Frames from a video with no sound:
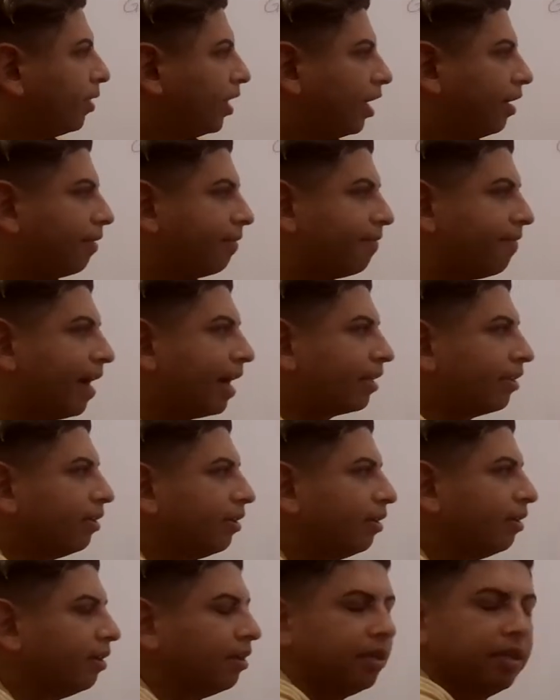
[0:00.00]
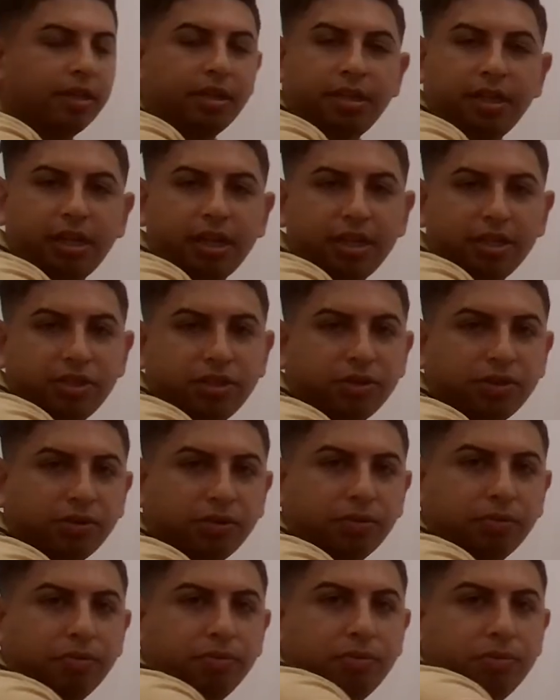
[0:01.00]
play a factor
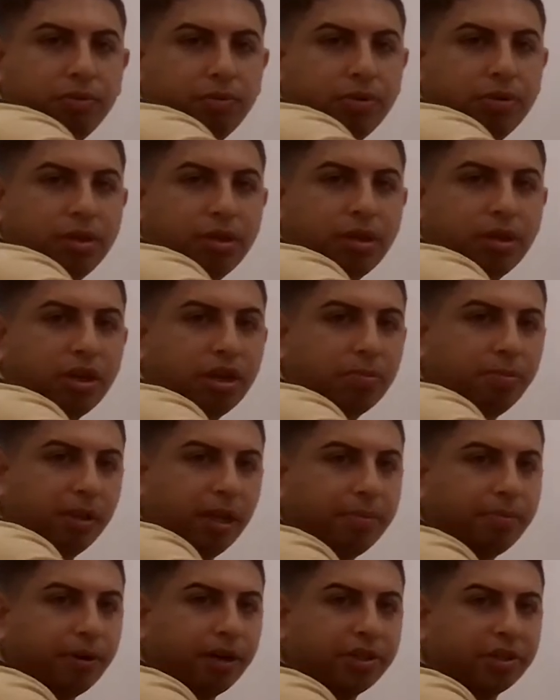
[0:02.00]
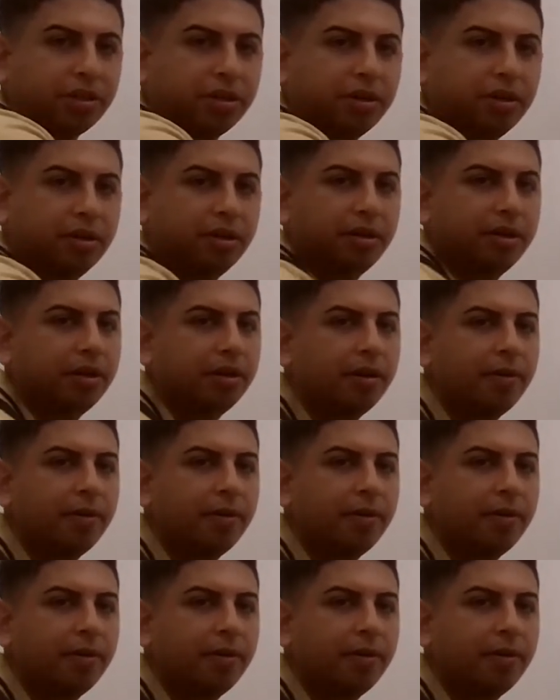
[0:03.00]
into your blood pressure.